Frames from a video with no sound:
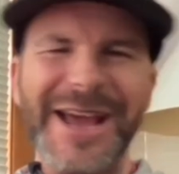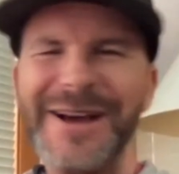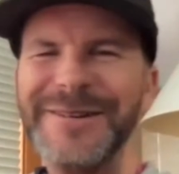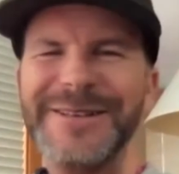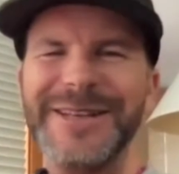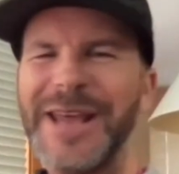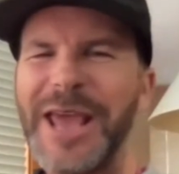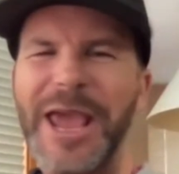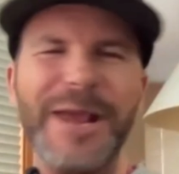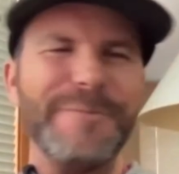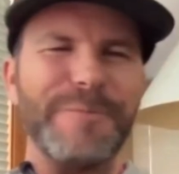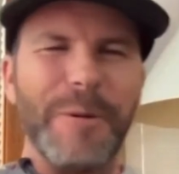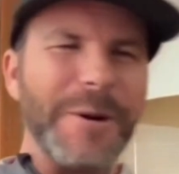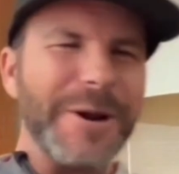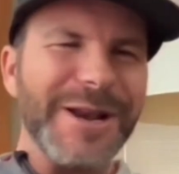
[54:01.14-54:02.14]
down to
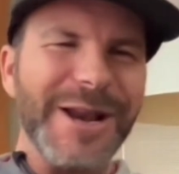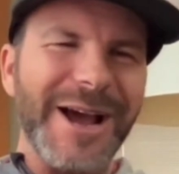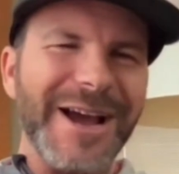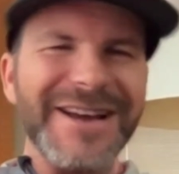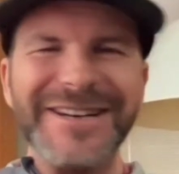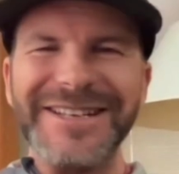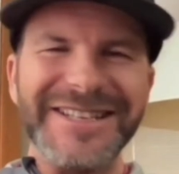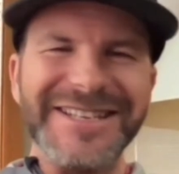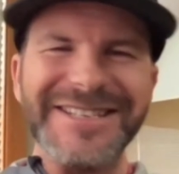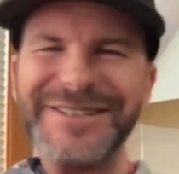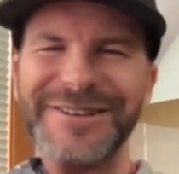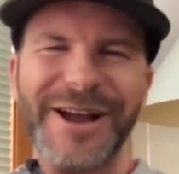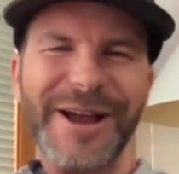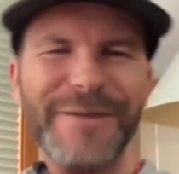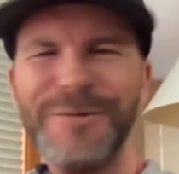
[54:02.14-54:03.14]
8.9 on this
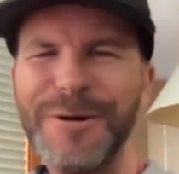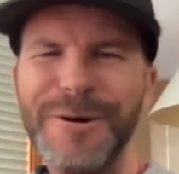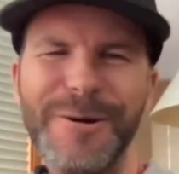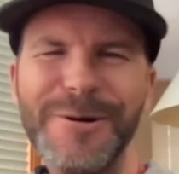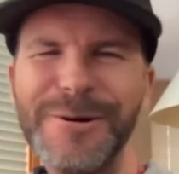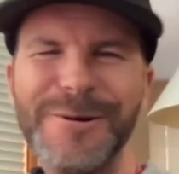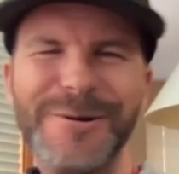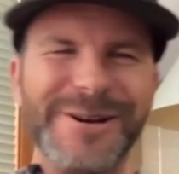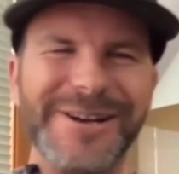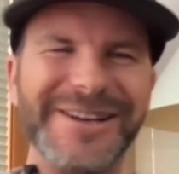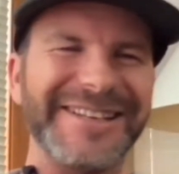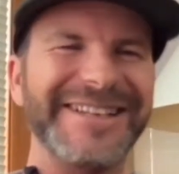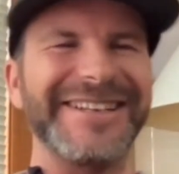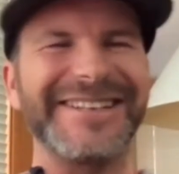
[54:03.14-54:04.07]
drive. Woo,